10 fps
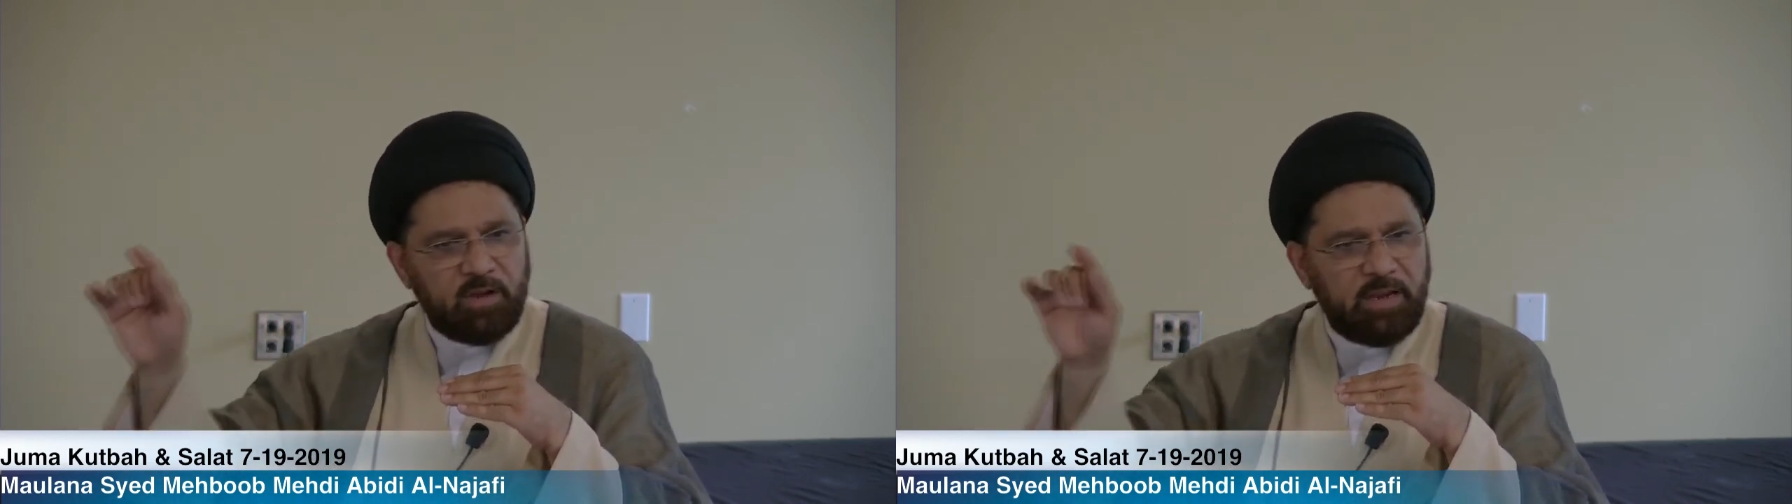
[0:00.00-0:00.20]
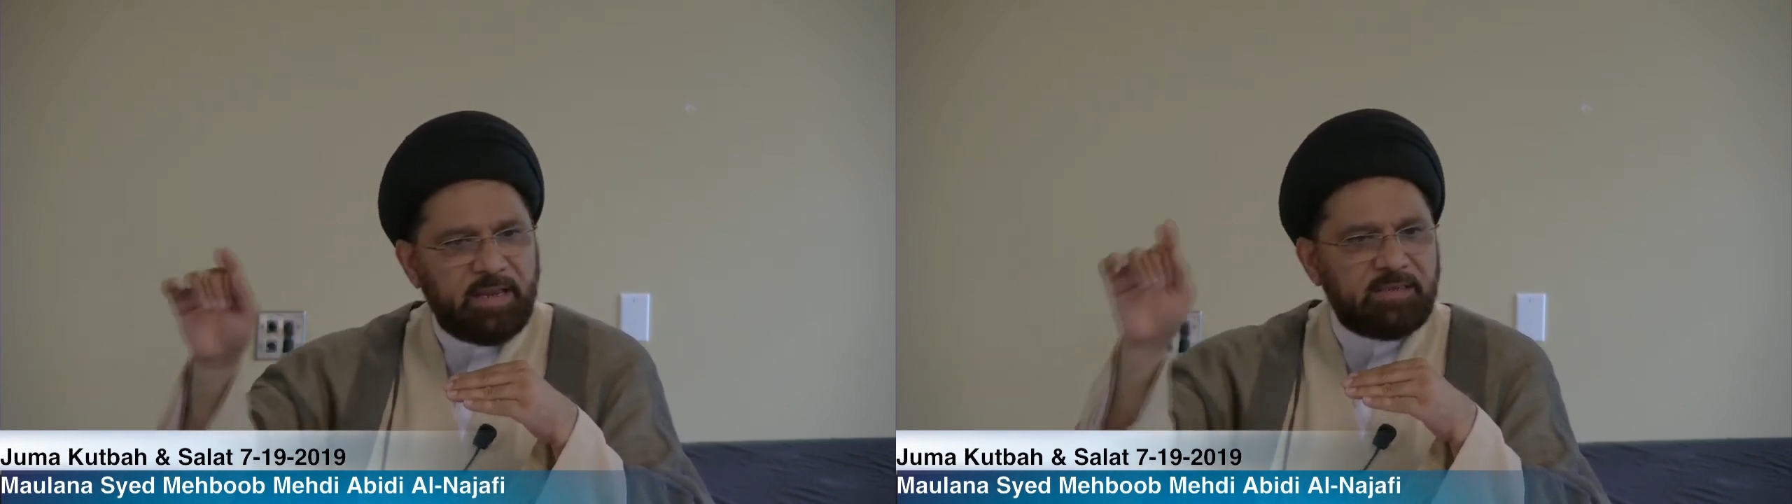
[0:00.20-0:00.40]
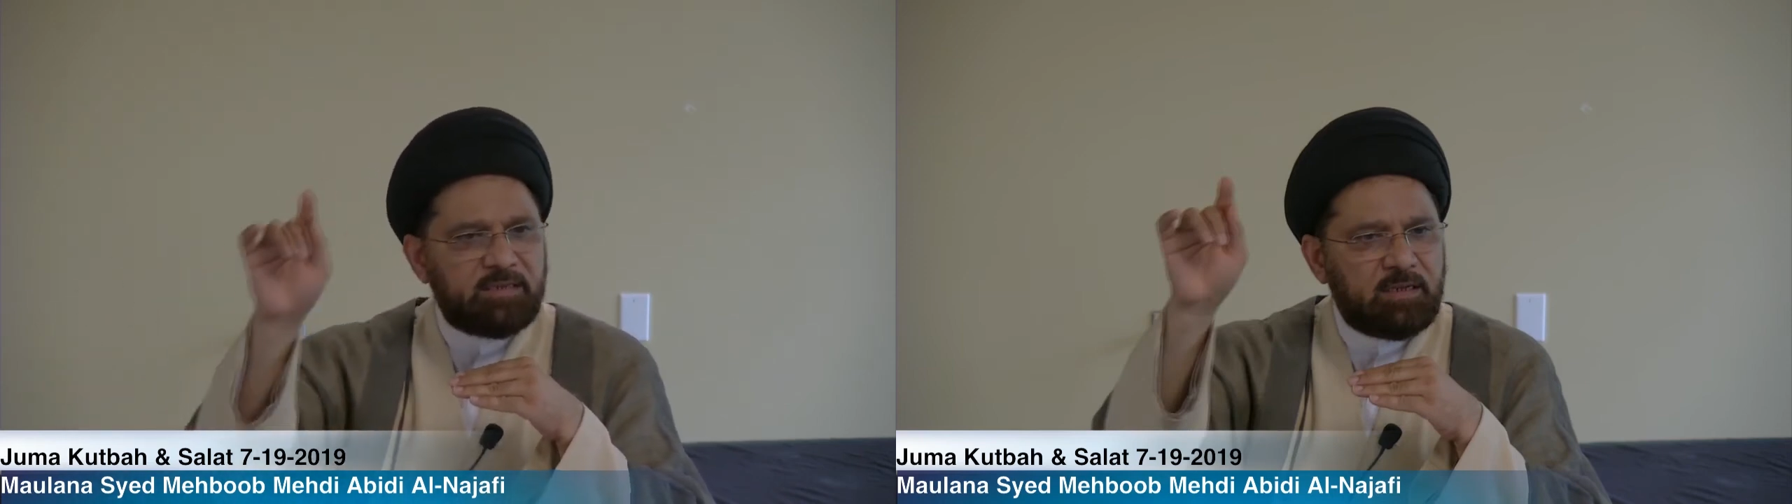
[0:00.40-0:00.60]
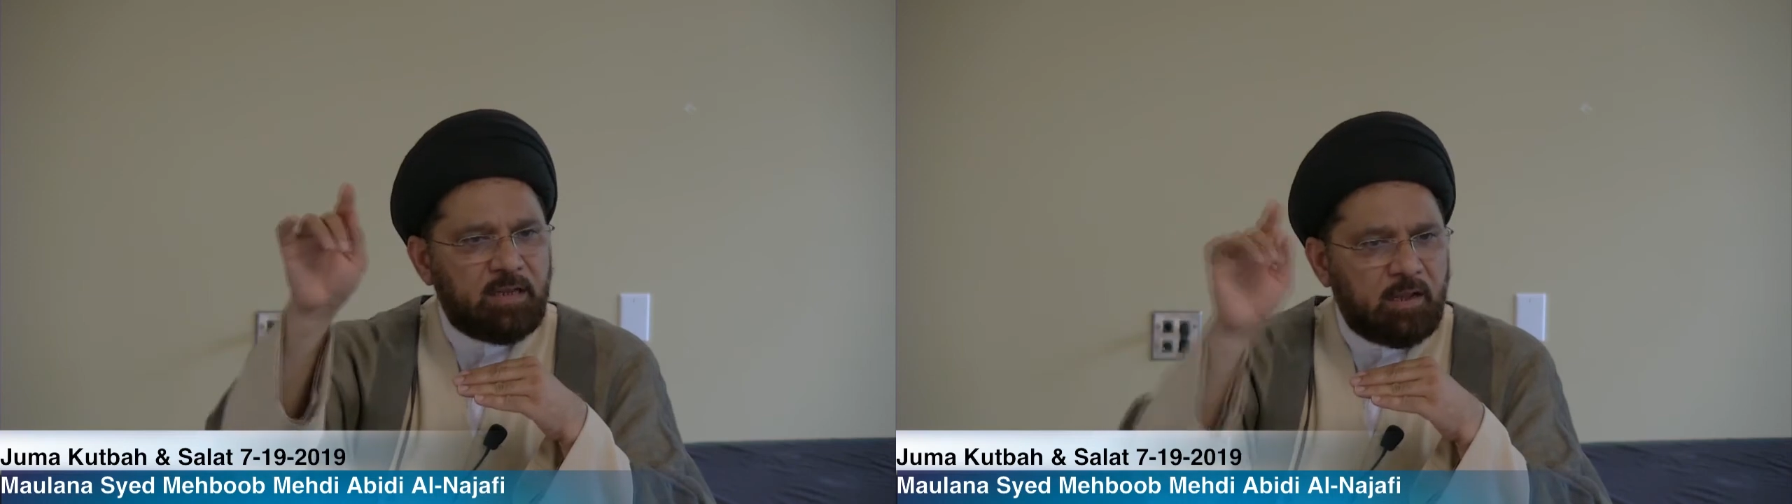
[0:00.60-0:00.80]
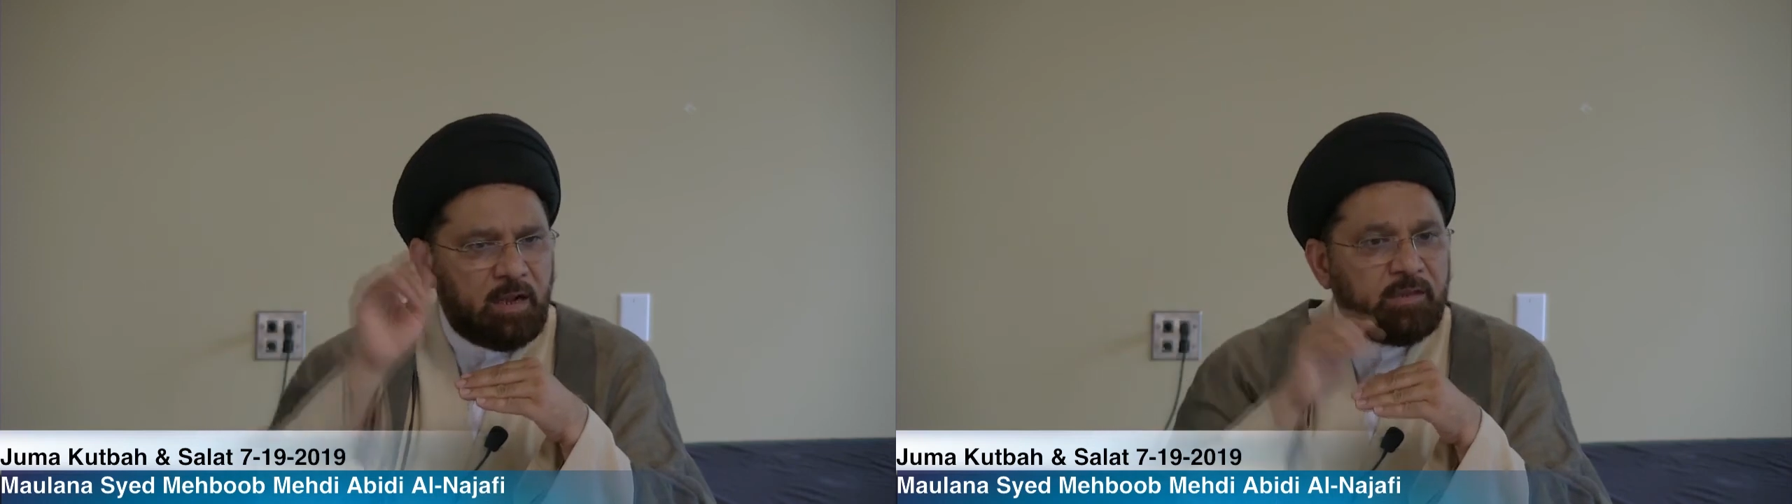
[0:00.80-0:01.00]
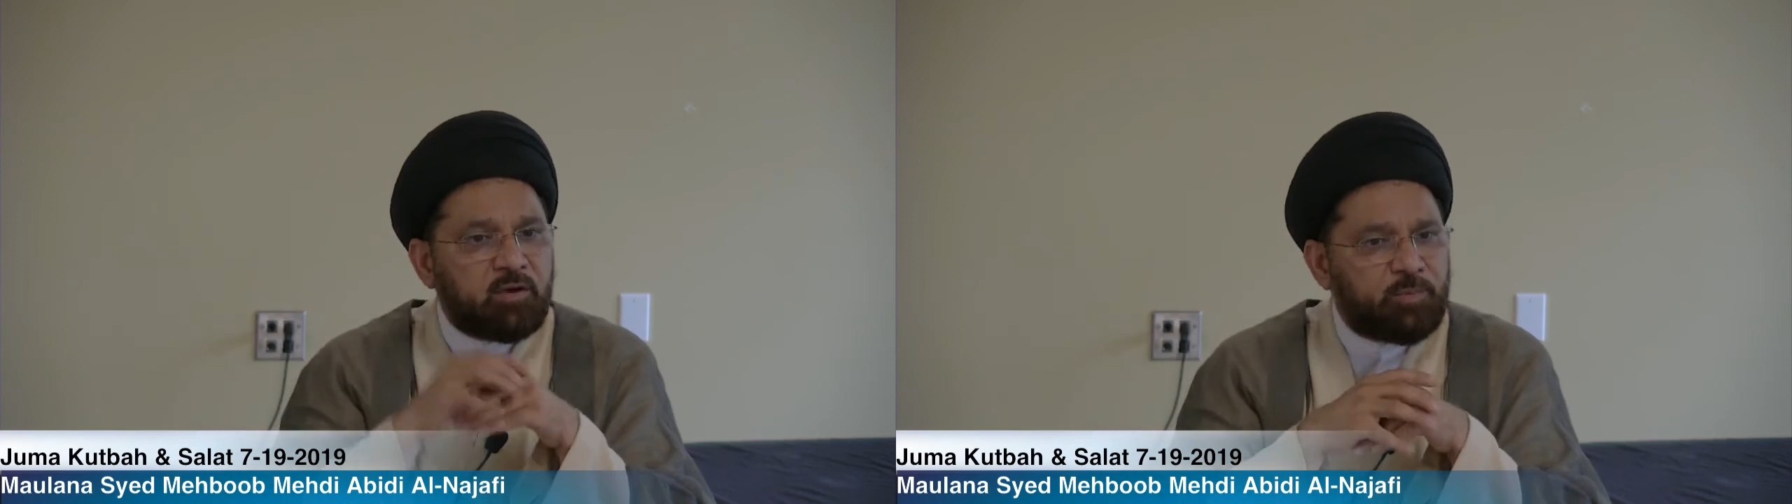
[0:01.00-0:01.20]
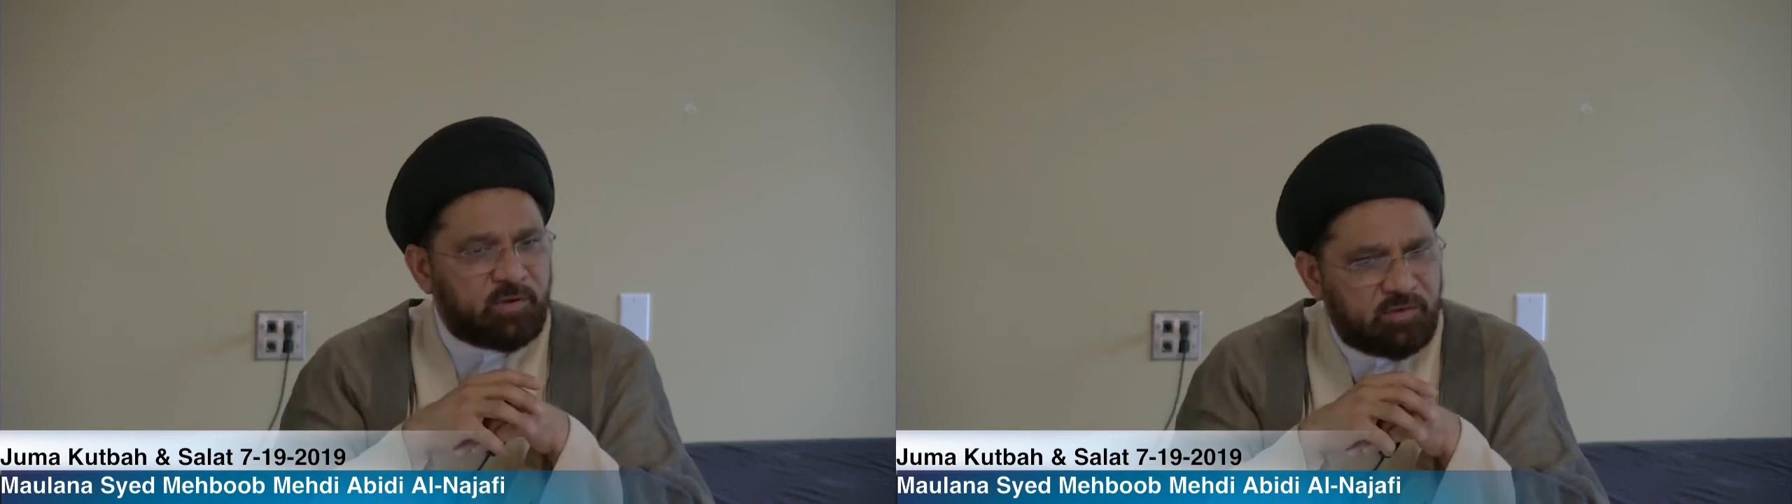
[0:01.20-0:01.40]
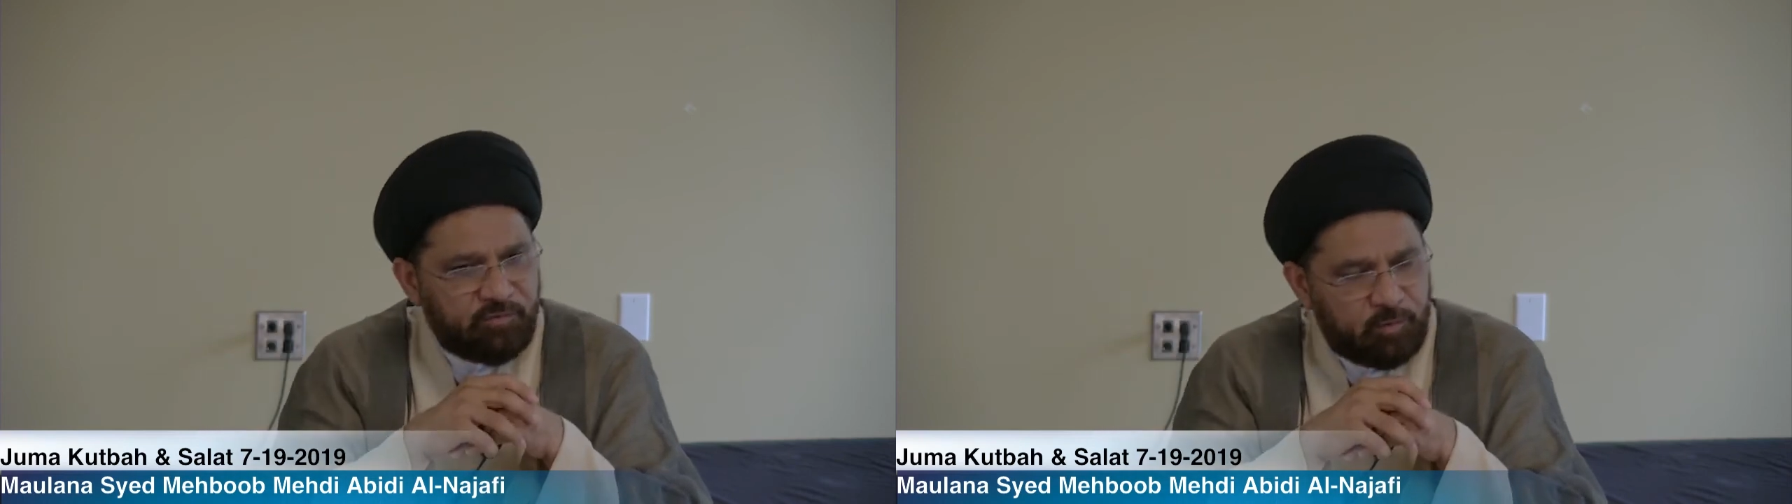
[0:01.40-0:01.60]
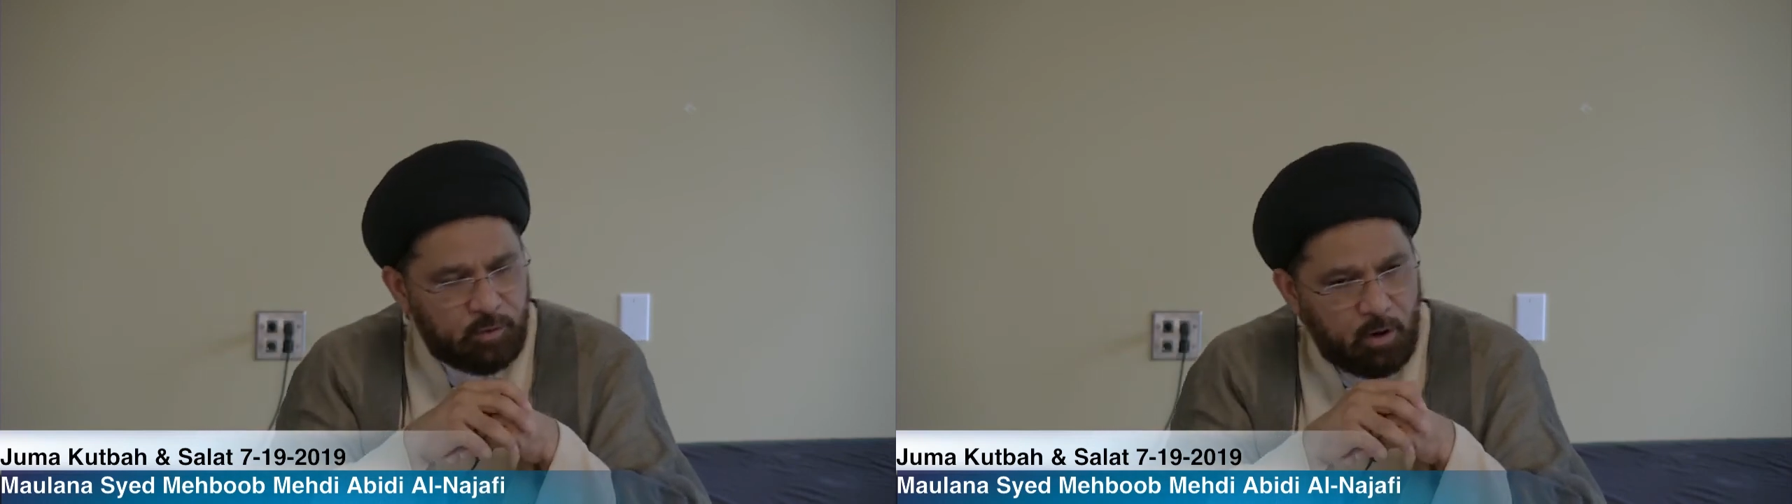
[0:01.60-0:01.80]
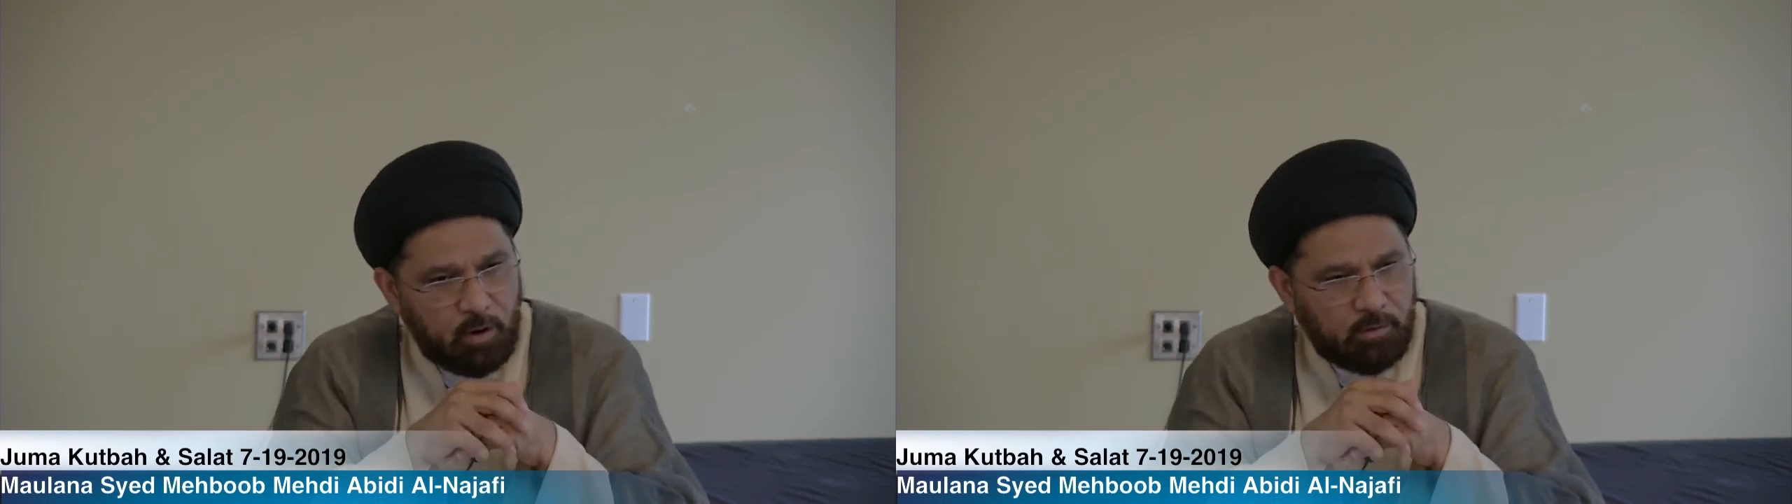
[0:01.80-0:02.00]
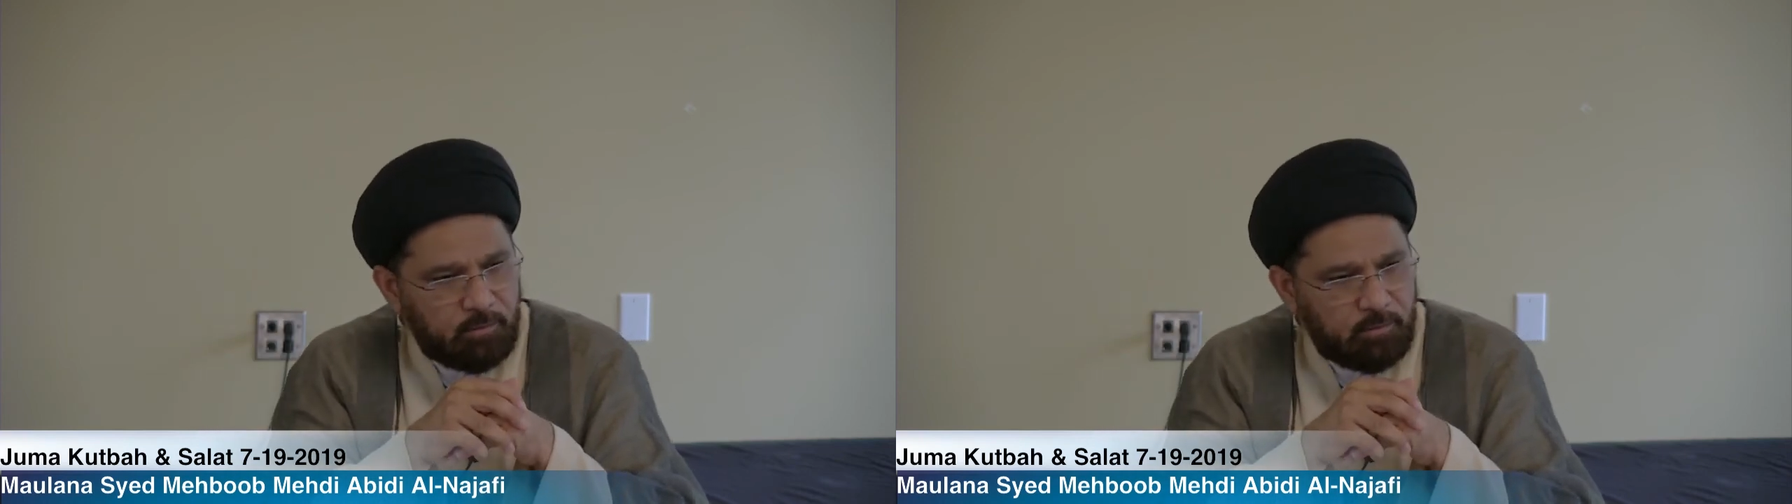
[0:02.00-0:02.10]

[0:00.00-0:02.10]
as other person with God.